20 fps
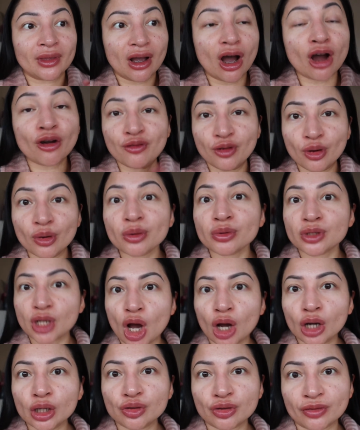I thought it was a
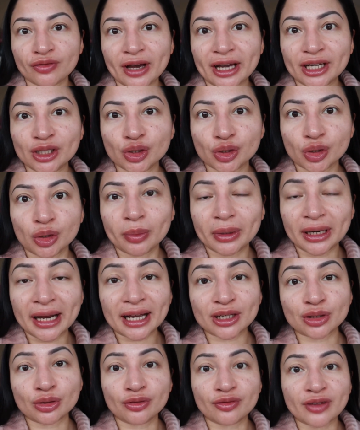hydrofacial, but in
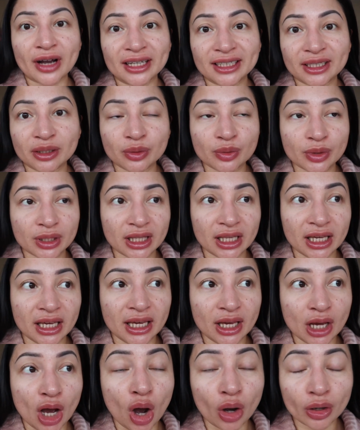actual fact, it was
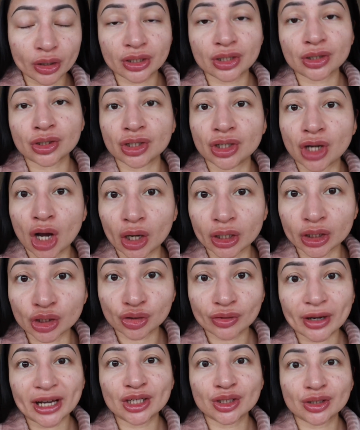the oxygen
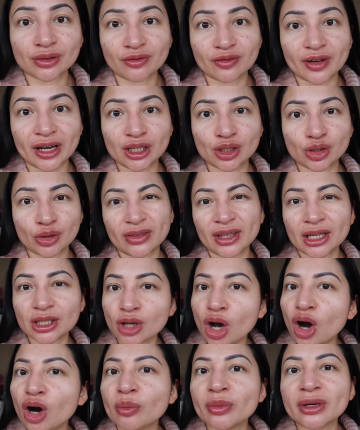hydration facial. And they
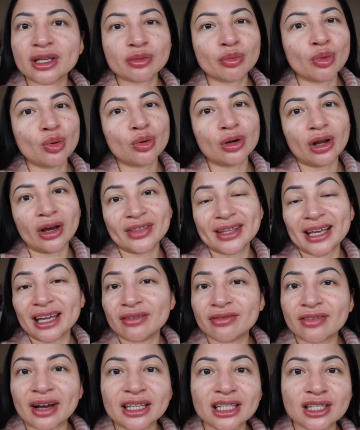told me it's more like the
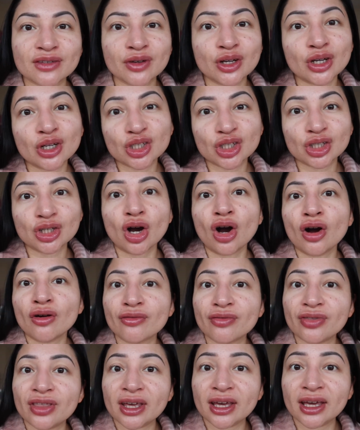advanced version
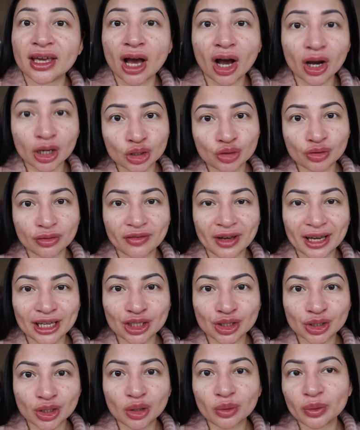of the
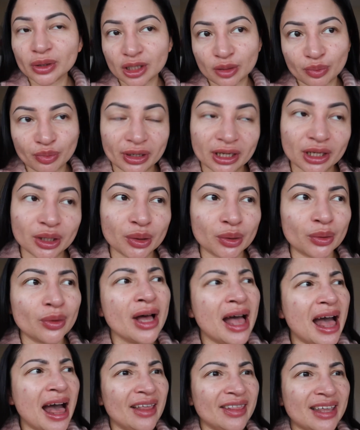hydrofacial, which is pretty cool.
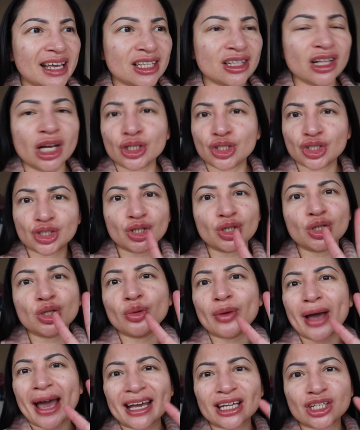There's like
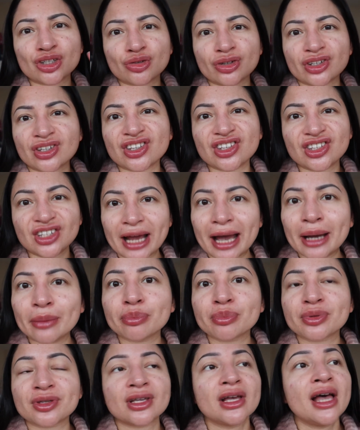two extra
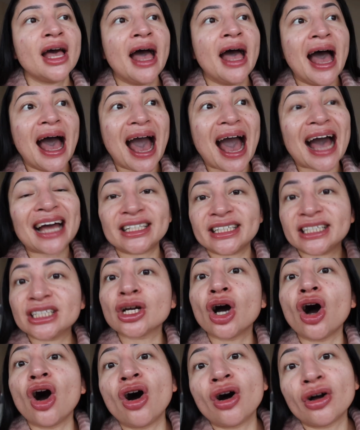steps
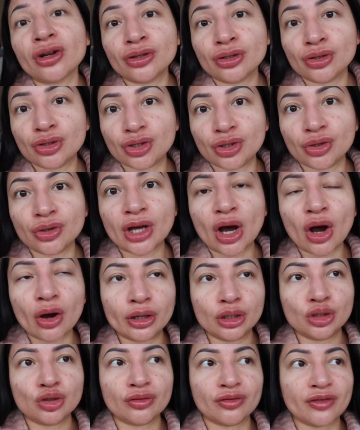added on to the
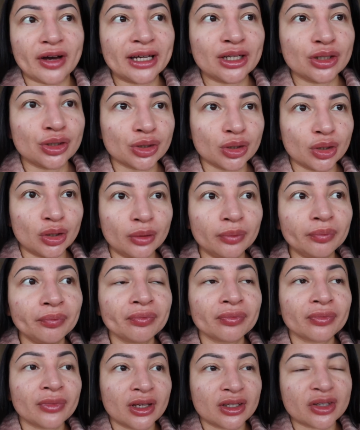hydrofacial.
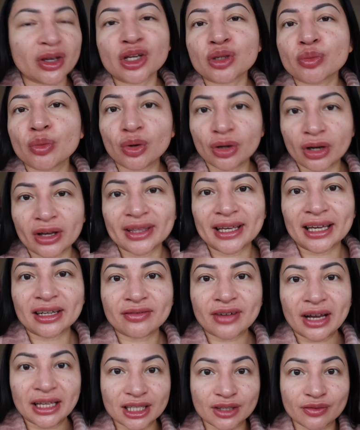So it's more like the
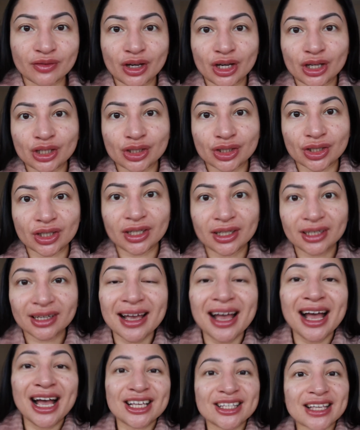advanced version.
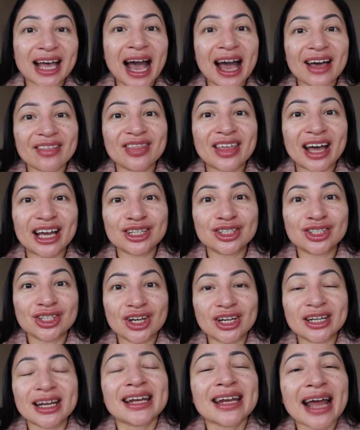So I had that
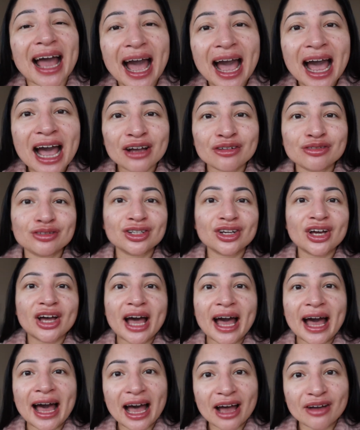done. And after
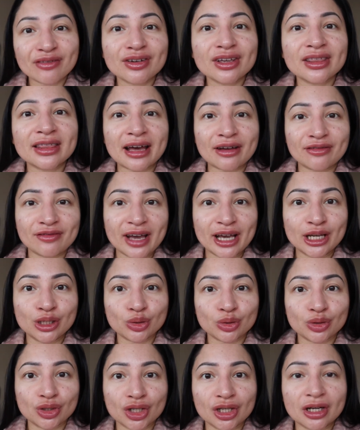having that
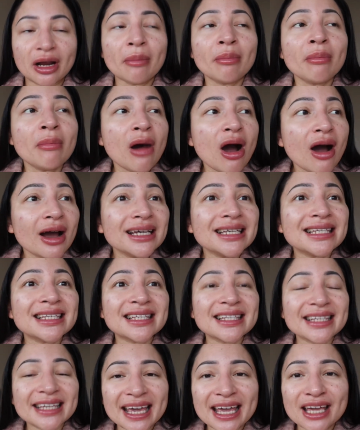facial done, my
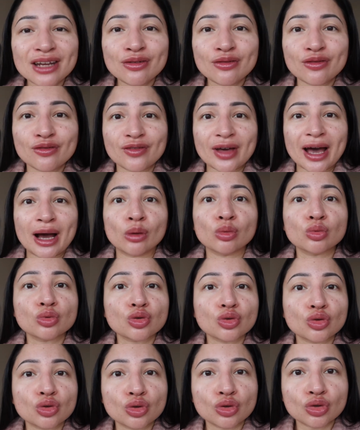skin felt
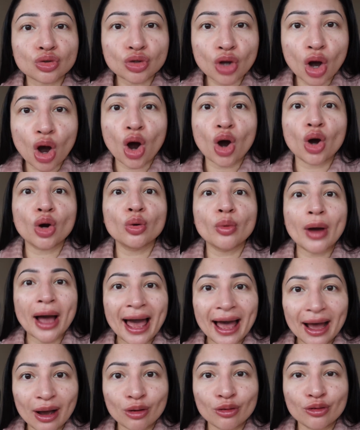so
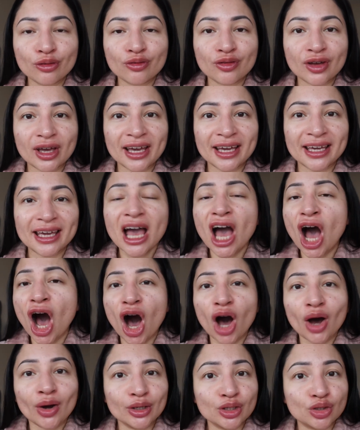healthy,
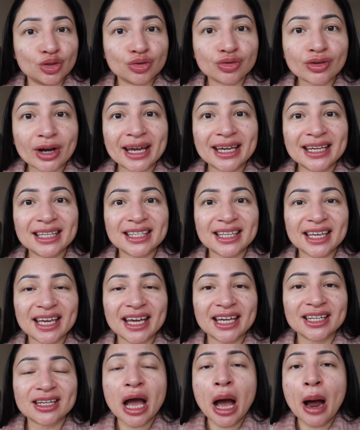
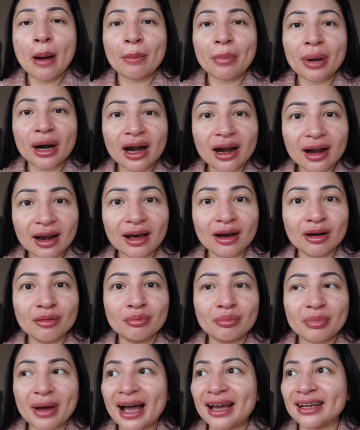hydrated,
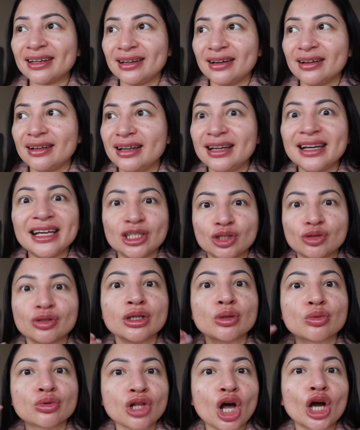plump, and
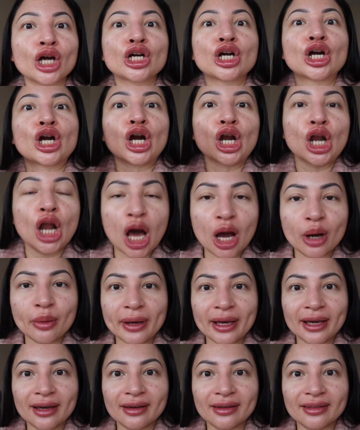literally it was like
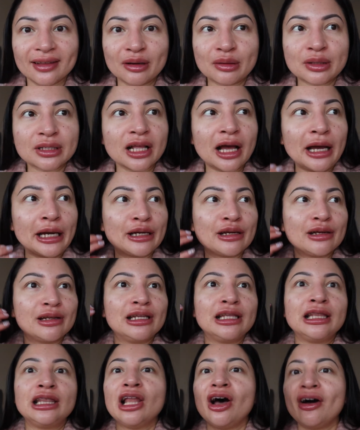glowing. There was like
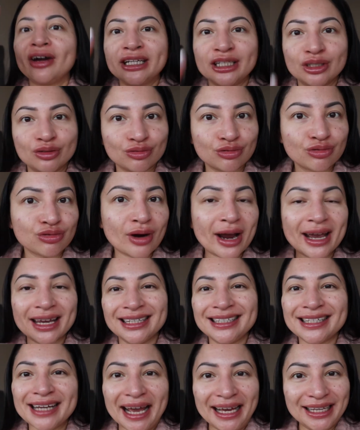light
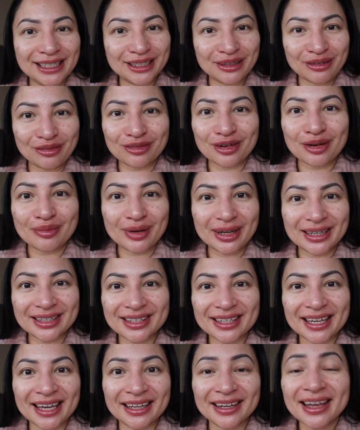radiating from my
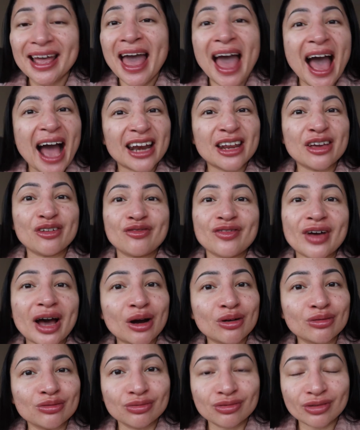skin and it
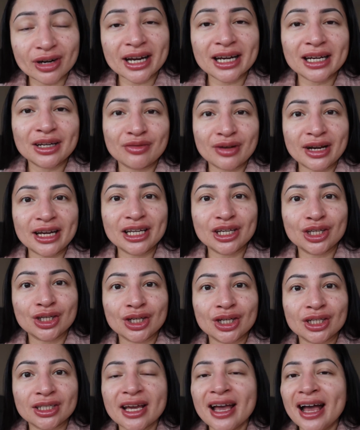felt really, really
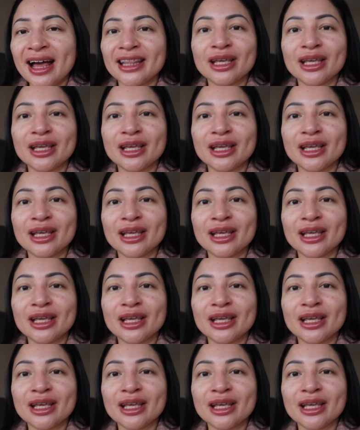good.